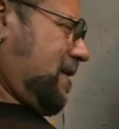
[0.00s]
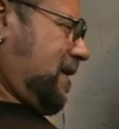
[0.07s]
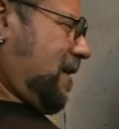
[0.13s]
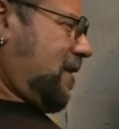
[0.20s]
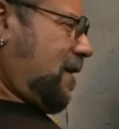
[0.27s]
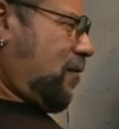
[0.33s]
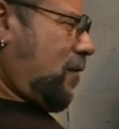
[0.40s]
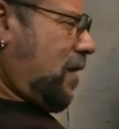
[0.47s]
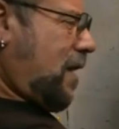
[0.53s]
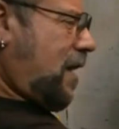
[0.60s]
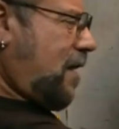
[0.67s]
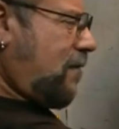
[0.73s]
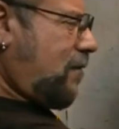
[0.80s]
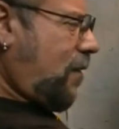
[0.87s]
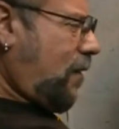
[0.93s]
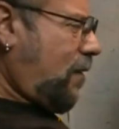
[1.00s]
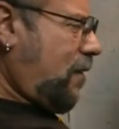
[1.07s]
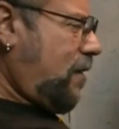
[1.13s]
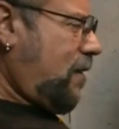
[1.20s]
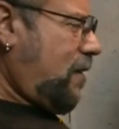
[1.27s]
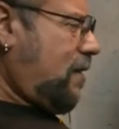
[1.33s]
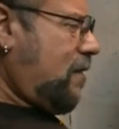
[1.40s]
And then we have our
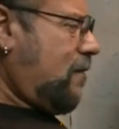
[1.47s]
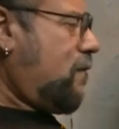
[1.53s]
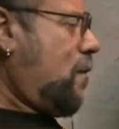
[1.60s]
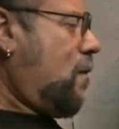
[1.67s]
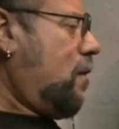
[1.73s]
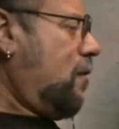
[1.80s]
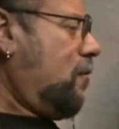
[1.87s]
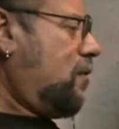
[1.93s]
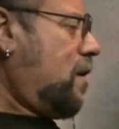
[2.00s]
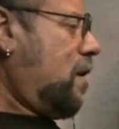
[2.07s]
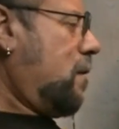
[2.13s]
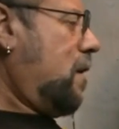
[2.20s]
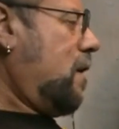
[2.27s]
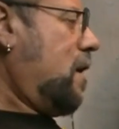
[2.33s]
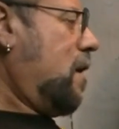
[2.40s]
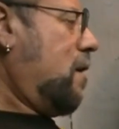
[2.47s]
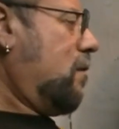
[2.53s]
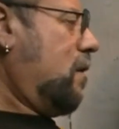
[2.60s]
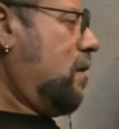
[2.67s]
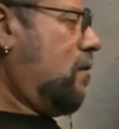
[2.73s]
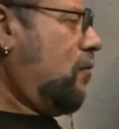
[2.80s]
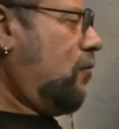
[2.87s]
foliage coming down the
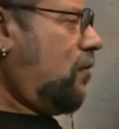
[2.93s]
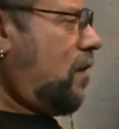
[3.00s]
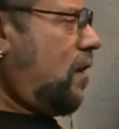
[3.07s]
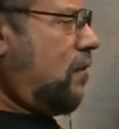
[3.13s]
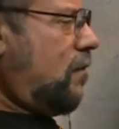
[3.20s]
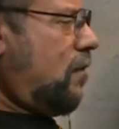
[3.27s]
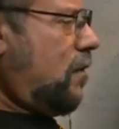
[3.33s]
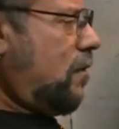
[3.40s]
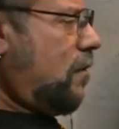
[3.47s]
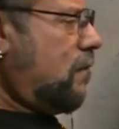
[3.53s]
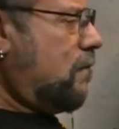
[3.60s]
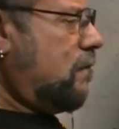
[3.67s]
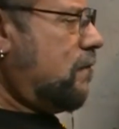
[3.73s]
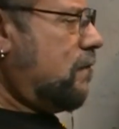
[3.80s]
hillside there.